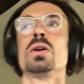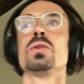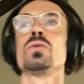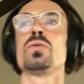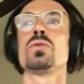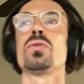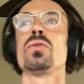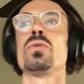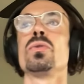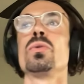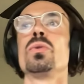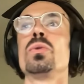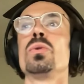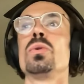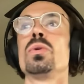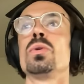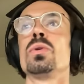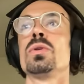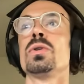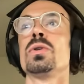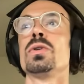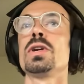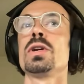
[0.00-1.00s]

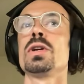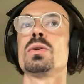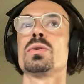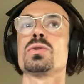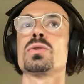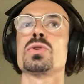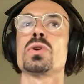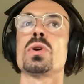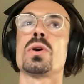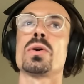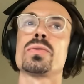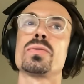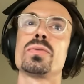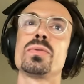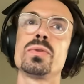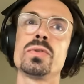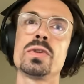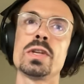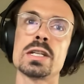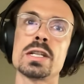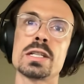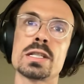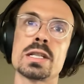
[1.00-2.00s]
to talk through these
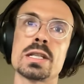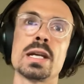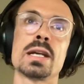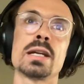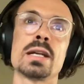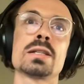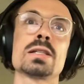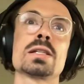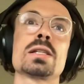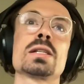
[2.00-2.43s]
things,